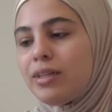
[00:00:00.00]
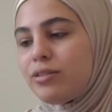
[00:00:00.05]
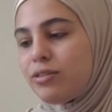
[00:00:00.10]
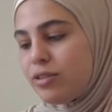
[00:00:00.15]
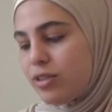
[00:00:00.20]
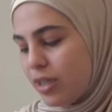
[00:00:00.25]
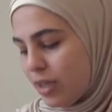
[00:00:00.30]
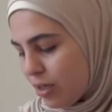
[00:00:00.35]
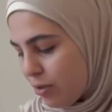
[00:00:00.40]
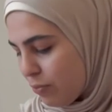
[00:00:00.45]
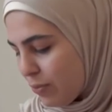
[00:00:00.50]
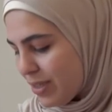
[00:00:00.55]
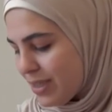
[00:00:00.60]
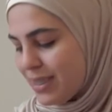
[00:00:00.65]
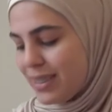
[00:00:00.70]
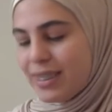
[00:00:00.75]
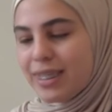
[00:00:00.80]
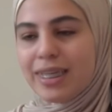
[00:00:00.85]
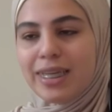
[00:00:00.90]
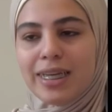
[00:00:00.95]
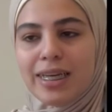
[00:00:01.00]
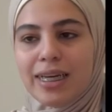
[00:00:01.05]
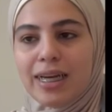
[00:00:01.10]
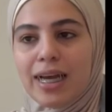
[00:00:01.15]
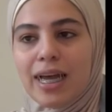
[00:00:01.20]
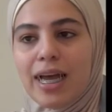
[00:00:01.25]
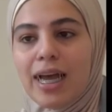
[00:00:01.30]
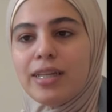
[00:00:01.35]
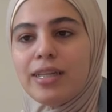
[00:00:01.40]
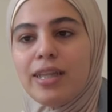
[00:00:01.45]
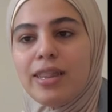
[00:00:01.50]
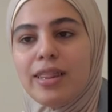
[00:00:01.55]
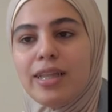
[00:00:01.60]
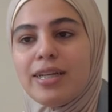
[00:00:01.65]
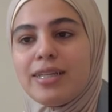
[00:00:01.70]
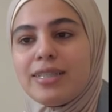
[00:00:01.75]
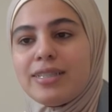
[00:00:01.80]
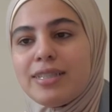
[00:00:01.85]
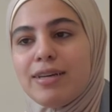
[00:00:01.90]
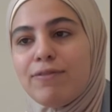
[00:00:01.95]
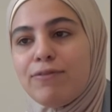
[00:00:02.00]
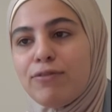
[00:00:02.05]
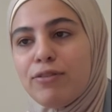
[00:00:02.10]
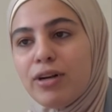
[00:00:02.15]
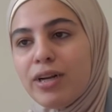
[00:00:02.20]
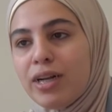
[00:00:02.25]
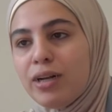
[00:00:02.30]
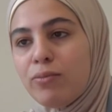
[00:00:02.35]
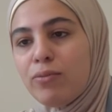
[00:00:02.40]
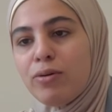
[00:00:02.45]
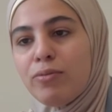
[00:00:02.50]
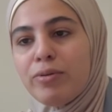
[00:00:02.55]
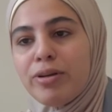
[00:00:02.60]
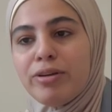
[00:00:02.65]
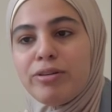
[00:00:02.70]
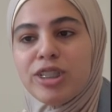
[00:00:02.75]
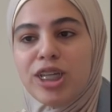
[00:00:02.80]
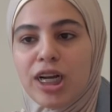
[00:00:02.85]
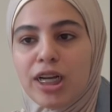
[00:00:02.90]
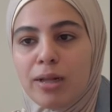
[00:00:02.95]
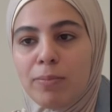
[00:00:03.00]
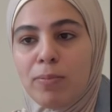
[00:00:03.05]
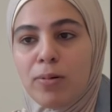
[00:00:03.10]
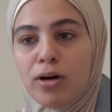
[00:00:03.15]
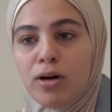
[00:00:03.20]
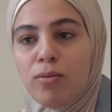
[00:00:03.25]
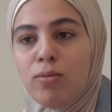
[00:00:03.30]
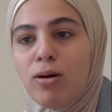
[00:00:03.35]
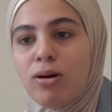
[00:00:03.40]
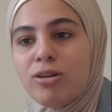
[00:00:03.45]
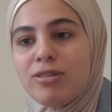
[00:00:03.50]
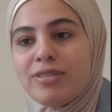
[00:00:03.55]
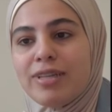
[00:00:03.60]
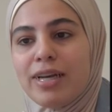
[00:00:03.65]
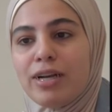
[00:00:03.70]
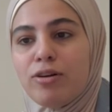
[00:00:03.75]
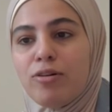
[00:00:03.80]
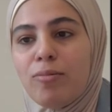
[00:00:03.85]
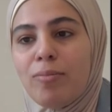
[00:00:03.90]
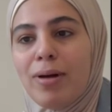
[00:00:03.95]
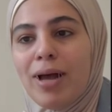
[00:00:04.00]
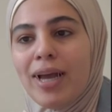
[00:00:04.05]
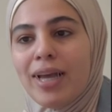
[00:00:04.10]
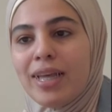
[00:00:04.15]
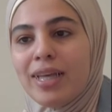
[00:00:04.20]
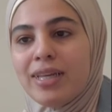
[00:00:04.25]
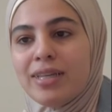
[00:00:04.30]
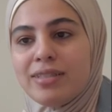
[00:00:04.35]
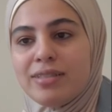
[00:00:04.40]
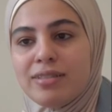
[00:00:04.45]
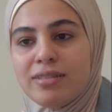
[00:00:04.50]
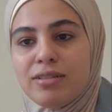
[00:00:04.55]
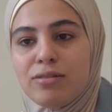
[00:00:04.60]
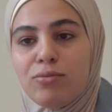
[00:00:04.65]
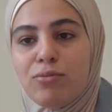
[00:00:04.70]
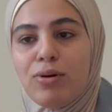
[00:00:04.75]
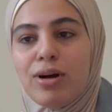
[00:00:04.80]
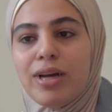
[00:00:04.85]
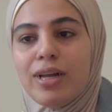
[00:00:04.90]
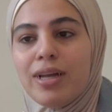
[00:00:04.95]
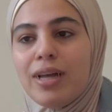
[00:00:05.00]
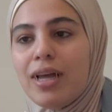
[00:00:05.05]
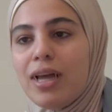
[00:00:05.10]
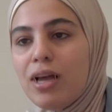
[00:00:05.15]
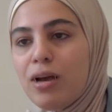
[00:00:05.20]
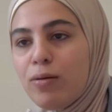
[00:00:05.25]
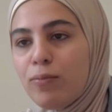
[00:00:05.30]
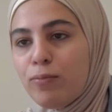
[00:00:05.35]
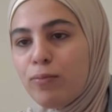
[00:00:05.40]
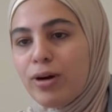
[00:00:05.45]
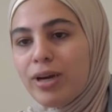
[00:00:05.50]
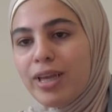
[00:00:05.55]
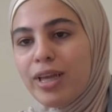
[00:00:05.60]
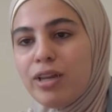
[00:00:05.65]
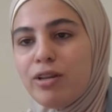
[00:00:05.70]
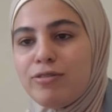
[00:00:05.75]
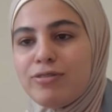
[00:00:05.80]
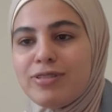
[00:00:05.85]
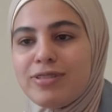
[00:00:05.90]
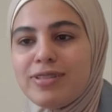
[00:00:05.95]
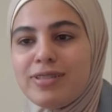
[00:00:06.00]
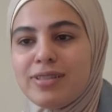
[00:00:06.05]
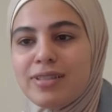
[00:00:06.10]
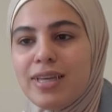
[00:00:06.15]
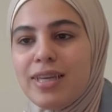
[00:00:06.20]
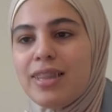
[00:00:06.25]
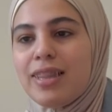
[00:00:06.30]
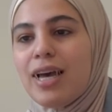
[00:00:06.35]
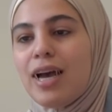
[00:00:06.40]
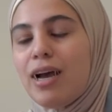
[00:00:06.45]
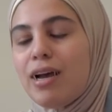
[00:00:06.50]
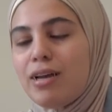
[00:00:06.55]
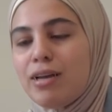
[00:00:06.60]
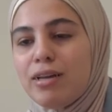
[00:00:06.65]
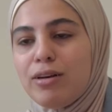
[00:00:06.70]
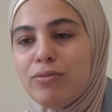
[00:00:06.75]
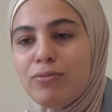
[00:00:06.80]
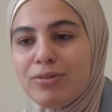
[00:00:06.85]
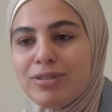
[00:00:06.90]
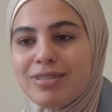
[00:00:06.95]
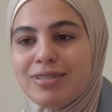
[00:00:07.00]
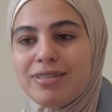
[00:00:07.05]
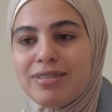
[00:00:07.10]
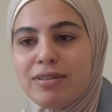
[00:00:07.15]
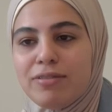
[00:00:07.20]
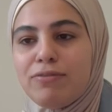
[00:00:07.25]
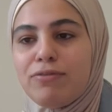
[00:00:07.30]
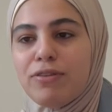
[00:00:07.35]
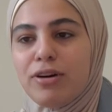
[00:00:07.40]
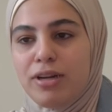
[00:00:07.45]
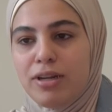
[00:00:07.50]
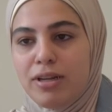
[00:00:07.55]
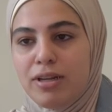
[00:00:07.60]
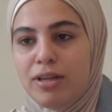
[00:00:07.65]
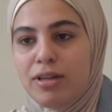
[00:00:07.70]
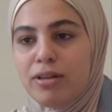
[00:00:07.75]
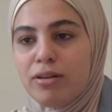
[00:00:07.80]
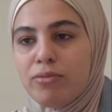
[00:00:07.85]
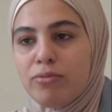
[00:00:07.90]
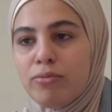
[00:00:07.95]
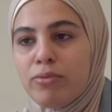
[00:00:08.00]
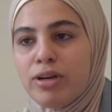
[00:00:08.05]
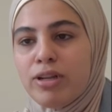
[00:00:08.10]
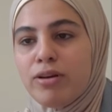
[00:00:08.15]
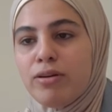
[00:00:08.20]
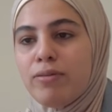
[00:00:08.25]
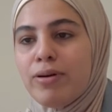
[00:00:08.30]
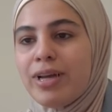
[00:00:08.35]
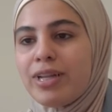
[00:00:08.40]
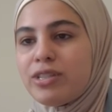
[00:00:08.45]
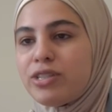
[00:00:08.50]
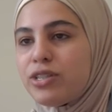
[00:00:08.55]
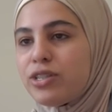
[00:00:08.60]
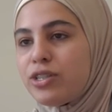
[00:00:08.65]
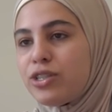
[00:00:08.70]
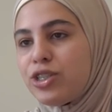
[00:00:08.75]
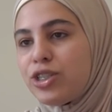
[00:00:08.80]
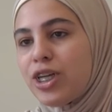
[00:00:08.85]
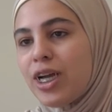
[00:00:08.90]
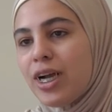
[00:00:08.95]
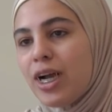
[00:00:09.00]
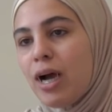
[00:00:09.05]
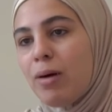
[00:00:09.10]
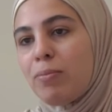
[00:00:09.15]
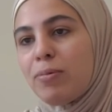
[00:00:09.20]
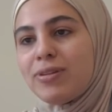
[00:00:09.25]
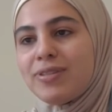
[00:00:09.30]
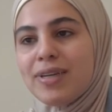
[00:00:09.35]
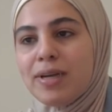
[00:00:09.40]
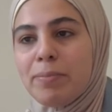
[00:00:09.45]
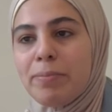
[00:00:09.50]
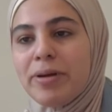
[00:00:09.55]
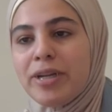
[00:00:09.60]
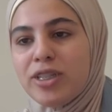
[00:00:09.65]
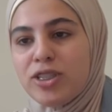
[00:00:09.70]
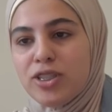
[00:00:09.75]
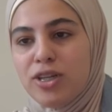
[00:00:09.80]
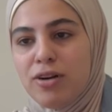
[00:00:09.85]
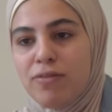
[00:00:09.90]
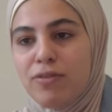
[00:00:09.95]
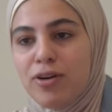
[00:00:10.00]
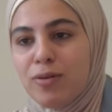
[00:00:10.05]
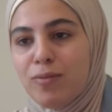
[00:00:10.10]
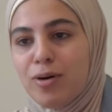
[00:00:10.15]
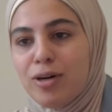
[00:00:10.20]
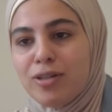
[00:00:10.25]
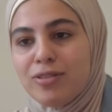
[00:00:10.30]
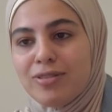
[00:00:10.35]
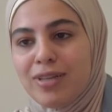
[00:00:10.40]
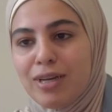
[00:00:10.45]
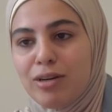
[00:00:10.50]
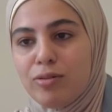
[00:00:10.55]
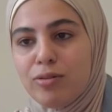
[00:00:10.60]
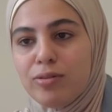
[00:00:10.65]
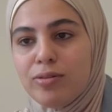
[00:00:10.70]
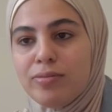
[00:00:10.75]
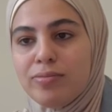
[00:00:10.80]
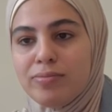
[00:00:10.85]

did we see anything different when we checked up on our water cycle baggies? What can you see that was different when you went to check up or take a picture of your water cycle?